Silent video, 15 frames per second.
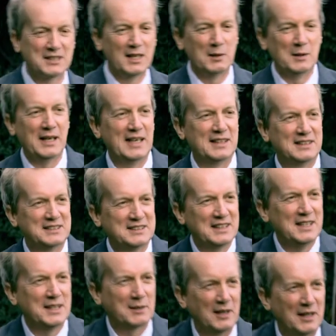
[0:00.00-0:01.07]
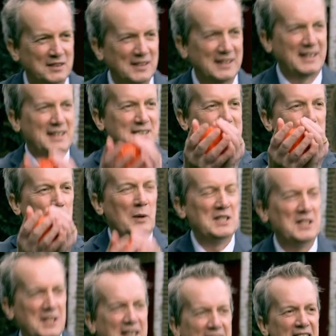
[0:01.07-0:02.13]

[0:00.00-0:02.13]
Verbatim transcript: So, yeah, the secret, I think, is that when you